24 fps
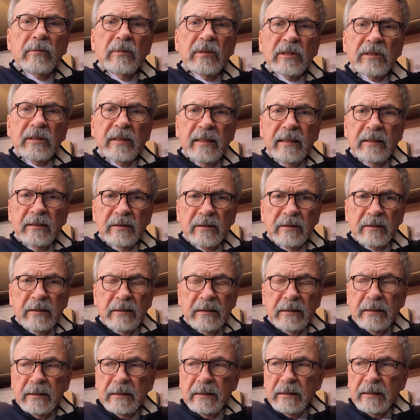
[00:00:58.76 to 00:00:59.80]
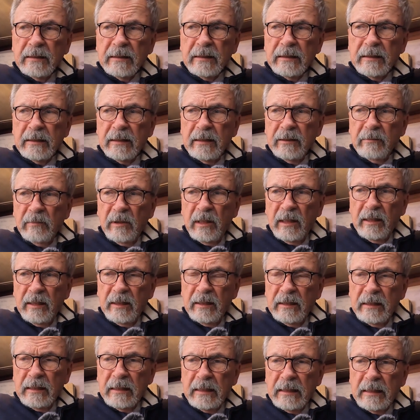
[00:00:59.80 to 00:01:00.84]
mistakes that I made,